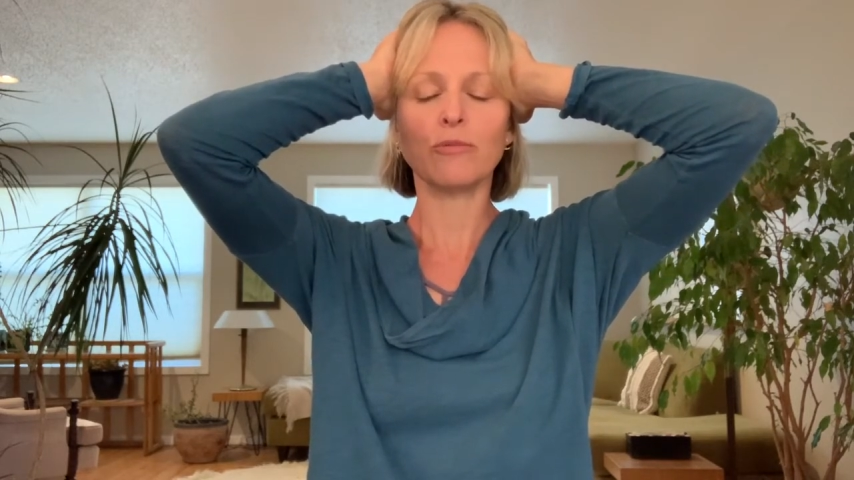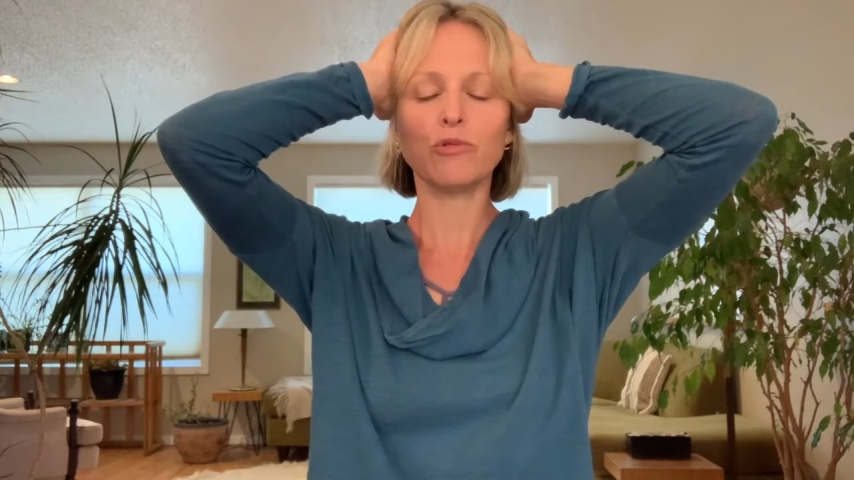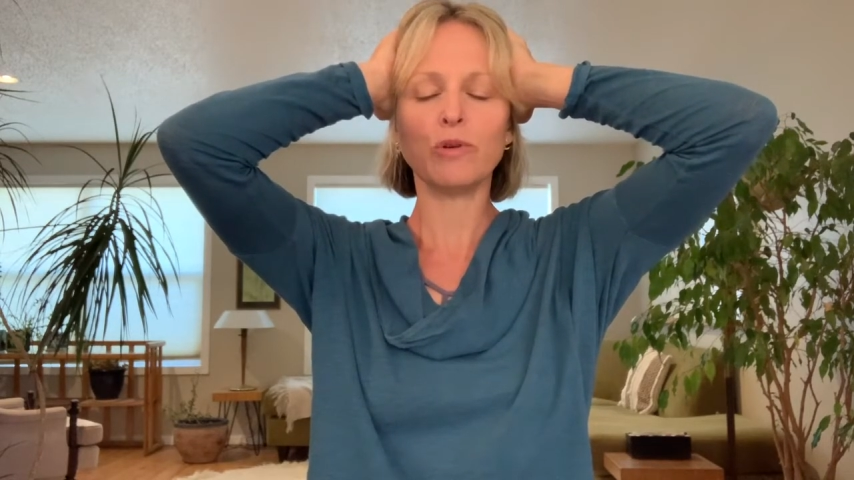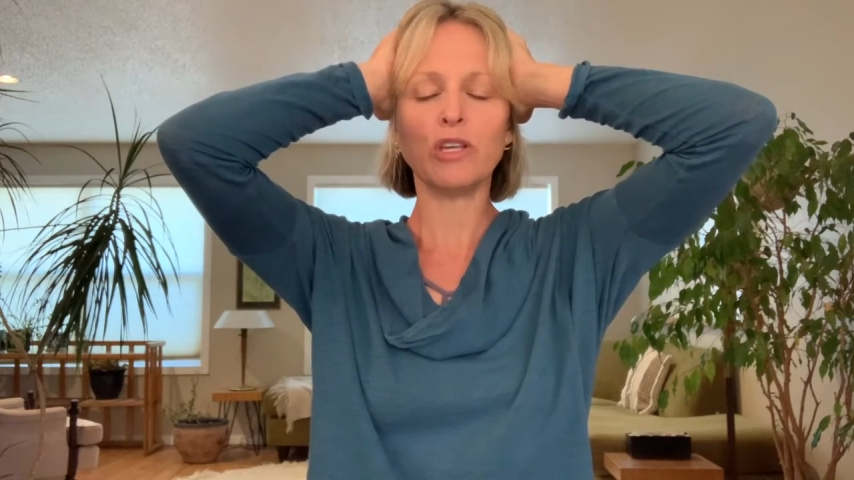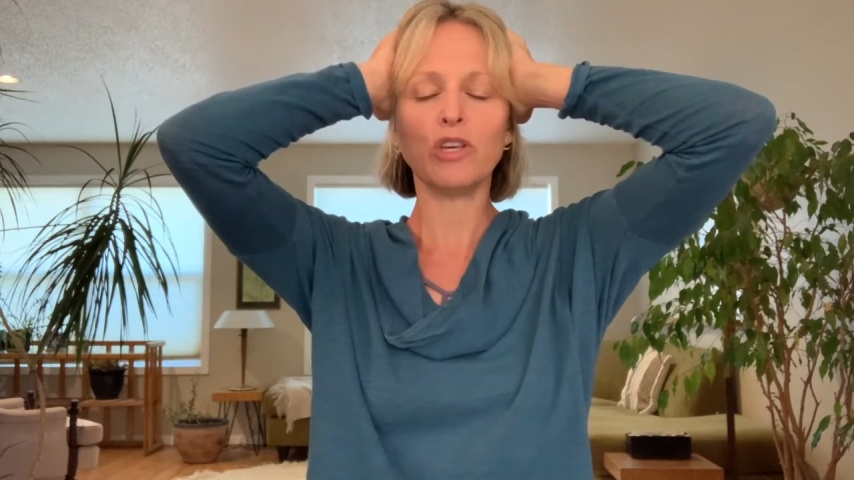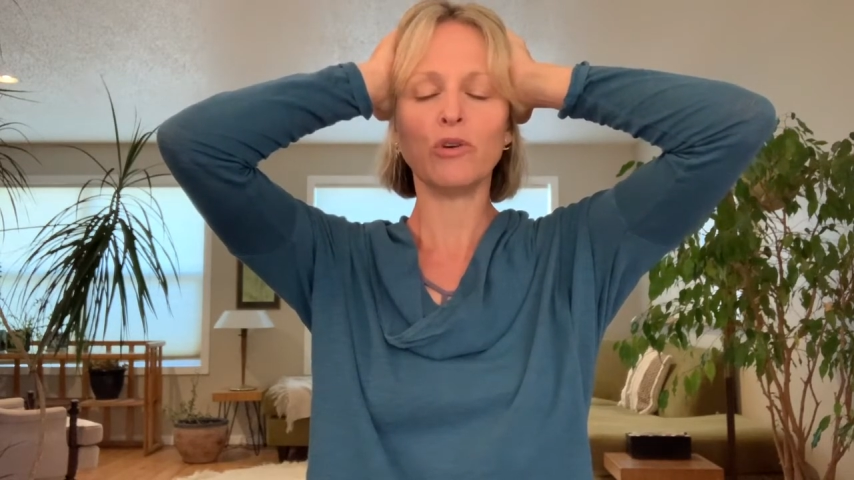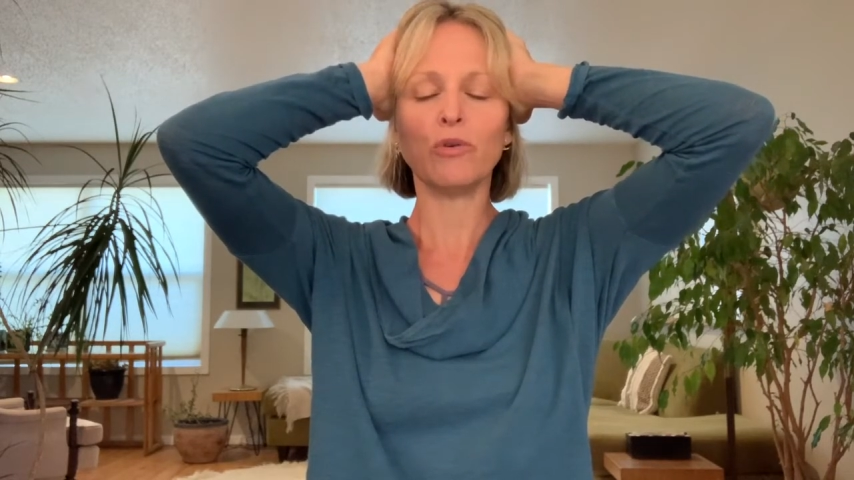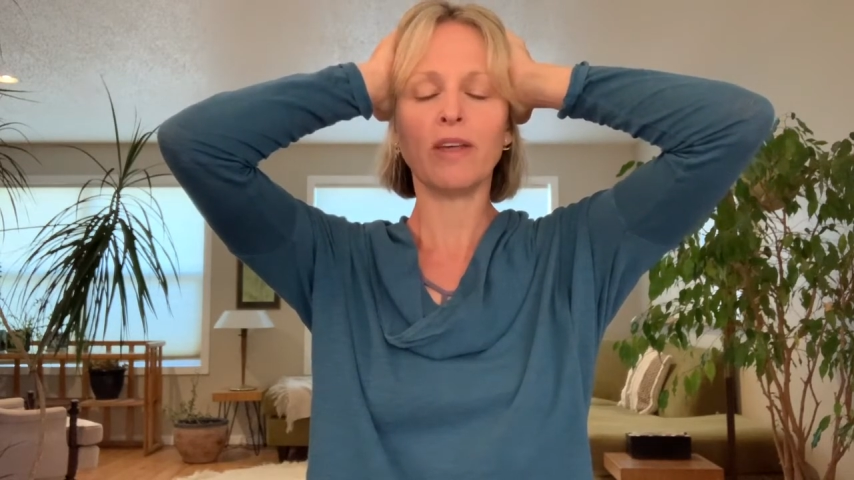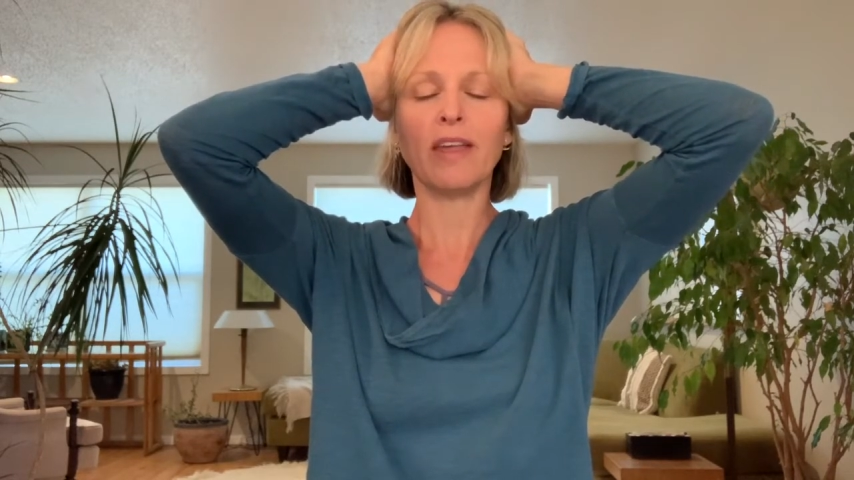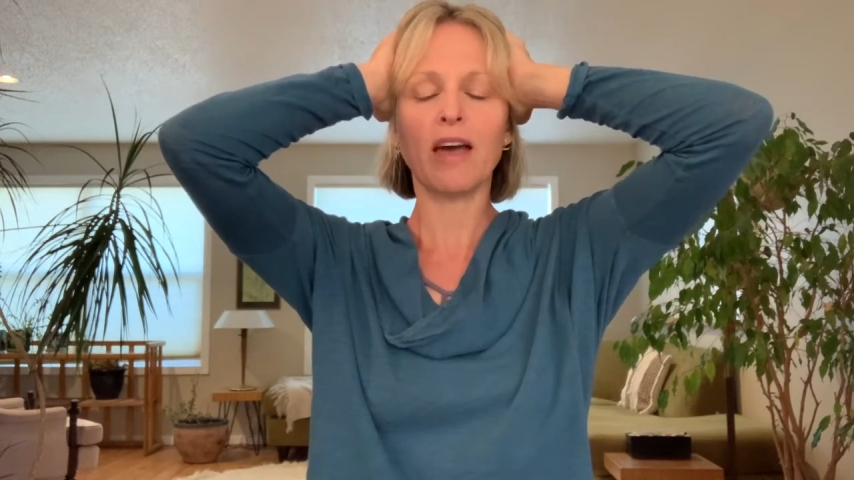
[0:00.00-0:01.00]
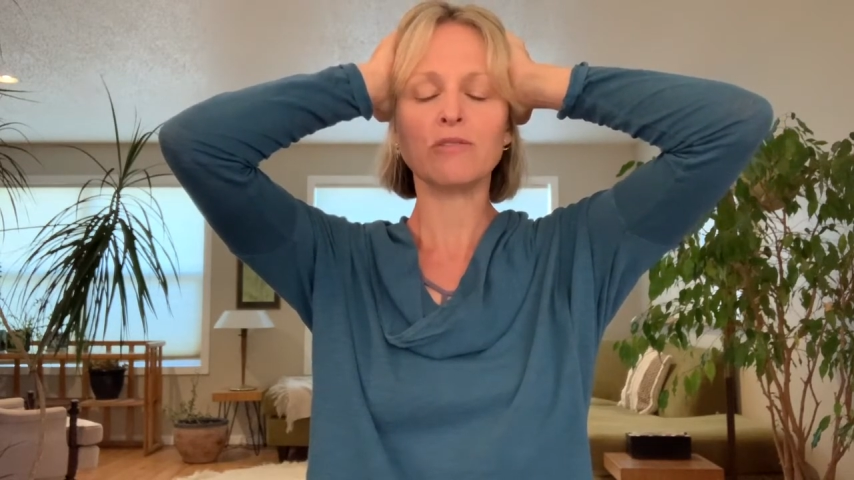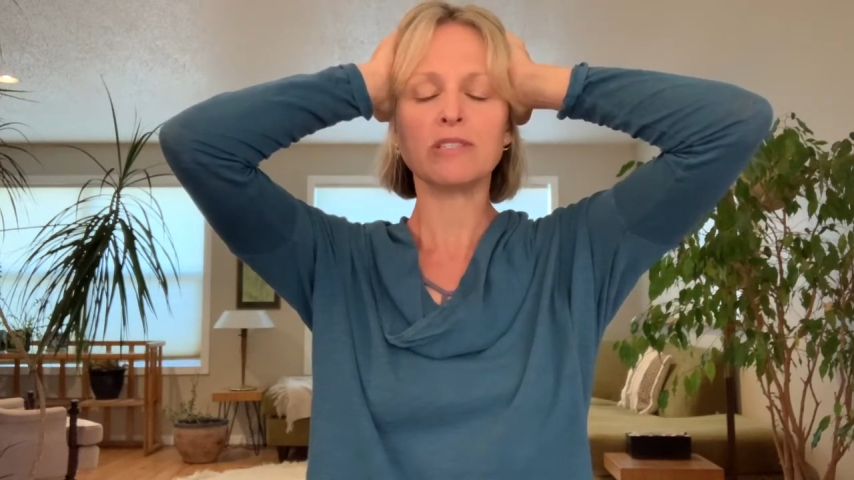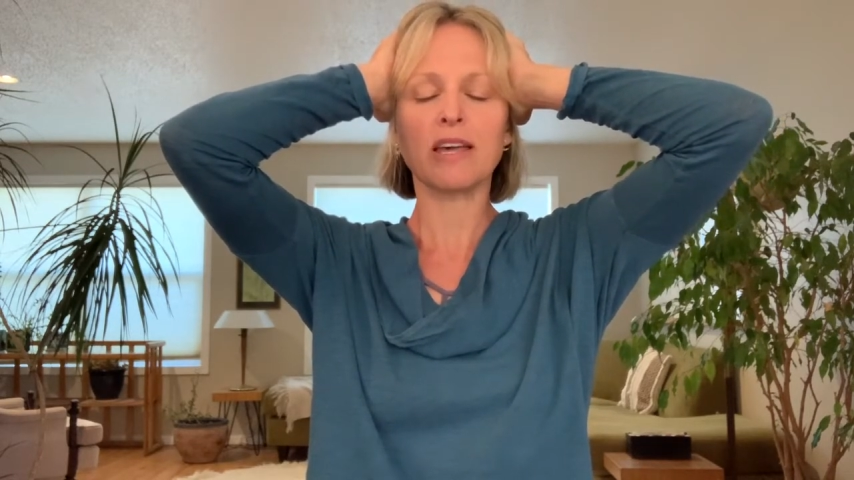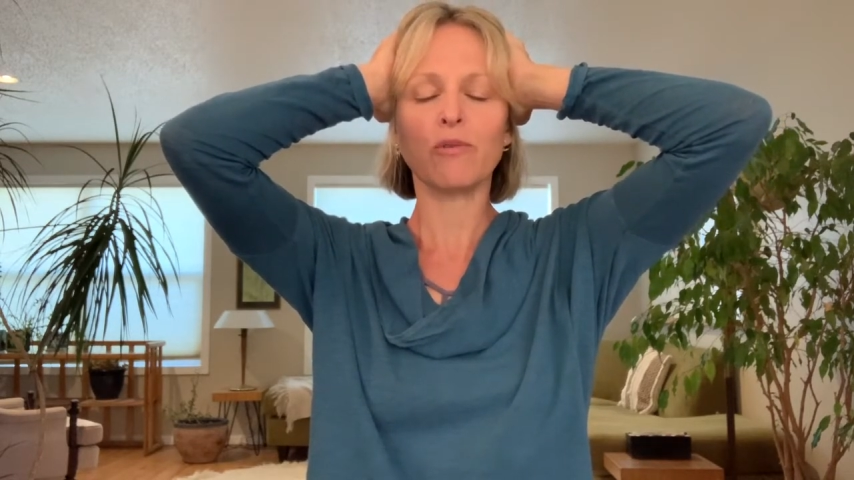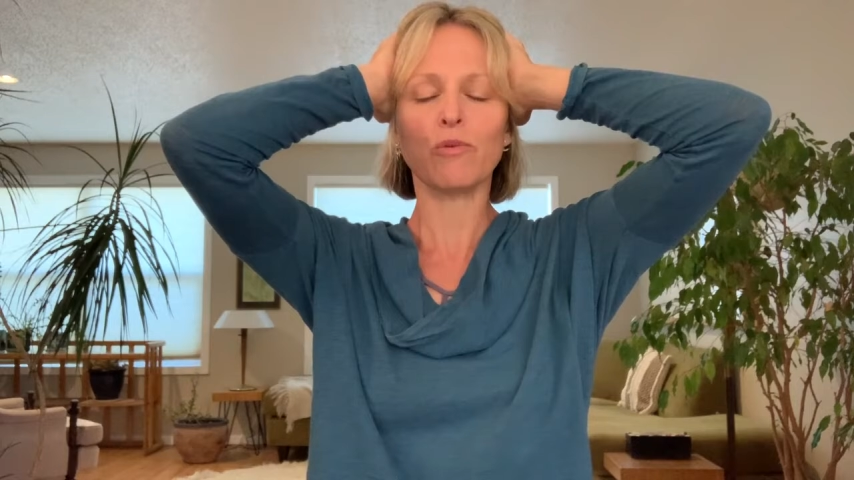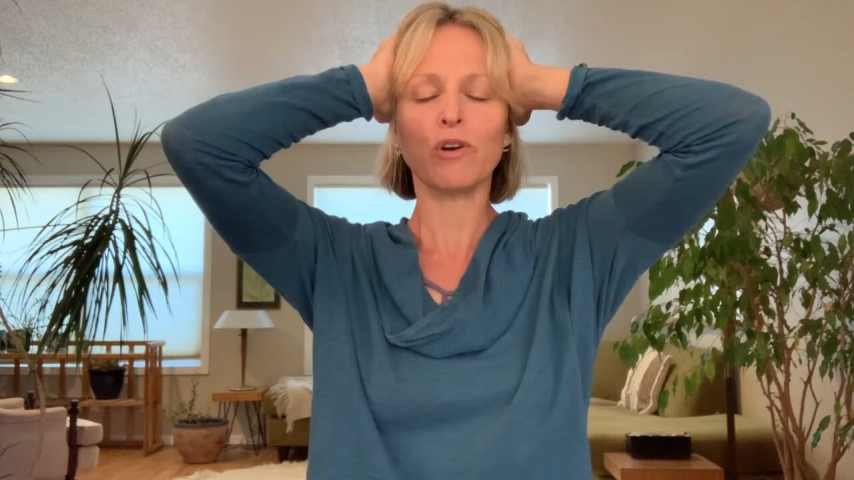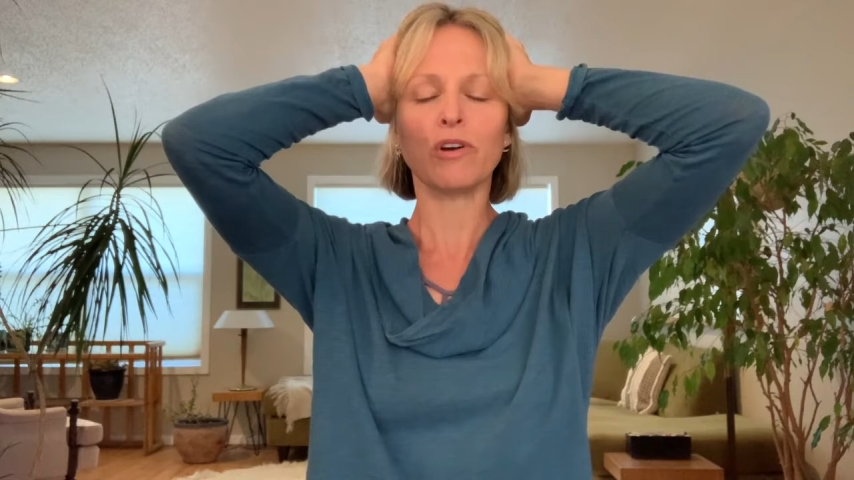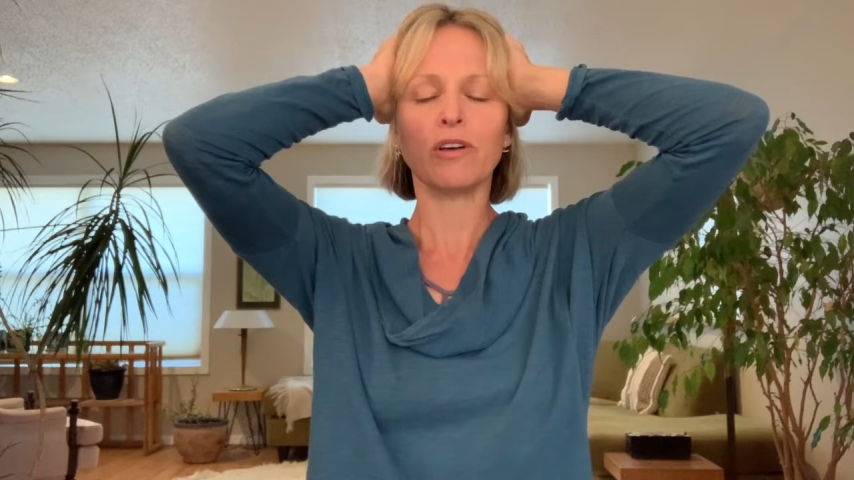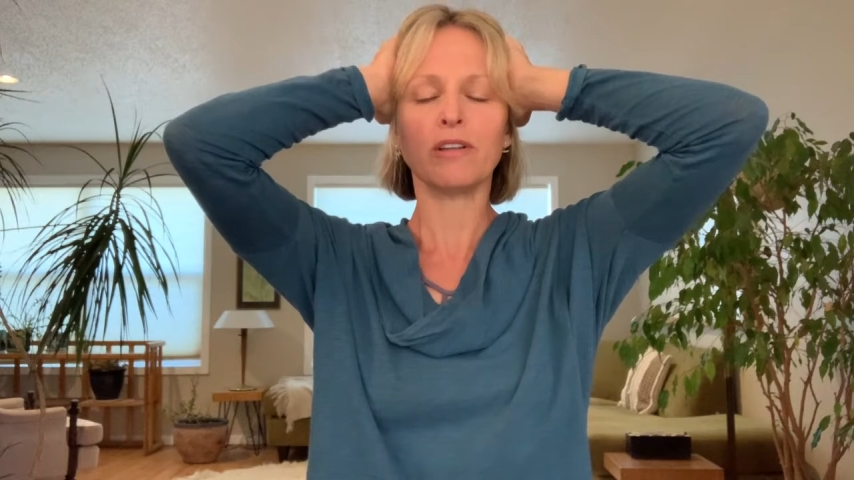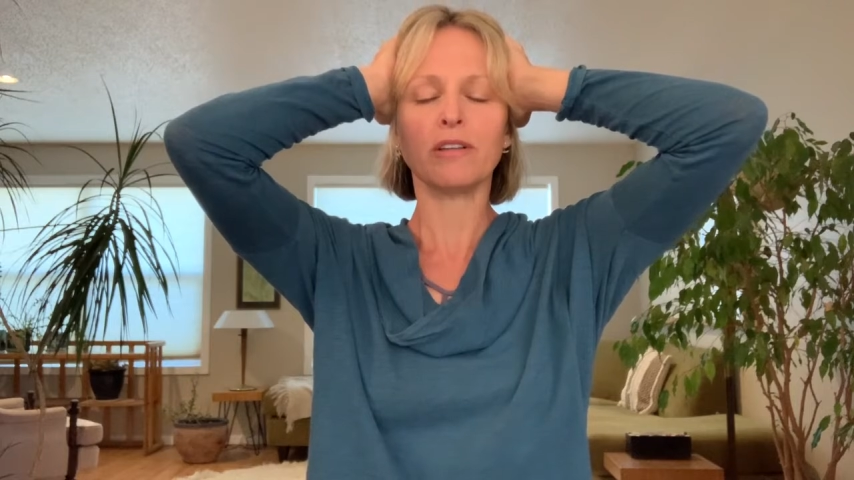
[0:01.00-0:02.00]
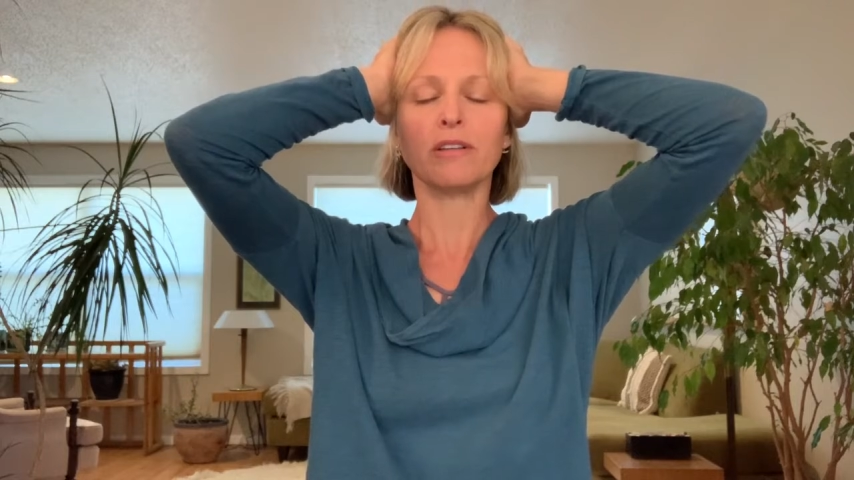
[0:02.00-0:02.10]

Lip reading: between you and the outside world.